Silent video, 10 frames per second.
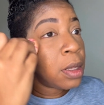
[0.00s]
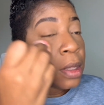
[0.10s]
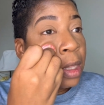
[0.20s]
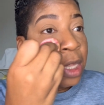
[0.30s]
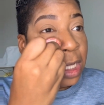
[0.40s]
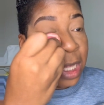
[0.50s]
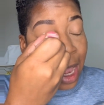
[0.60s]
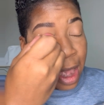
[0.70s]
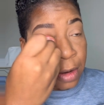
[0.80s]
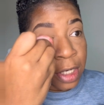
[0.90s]
And this
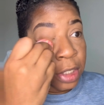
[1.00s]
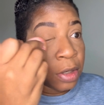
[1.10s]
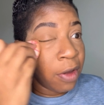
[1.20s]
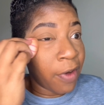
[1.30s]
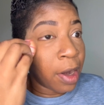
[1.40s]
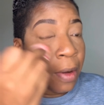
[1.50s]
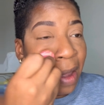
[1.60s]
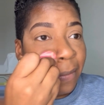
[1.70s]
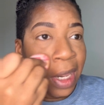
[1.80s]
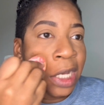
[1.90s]
I only do if I don't
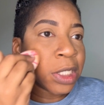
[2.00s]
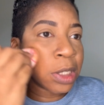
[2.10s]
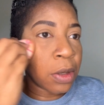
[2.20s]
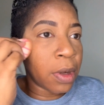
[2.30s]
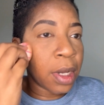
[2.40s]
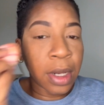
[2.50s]
have lashes on,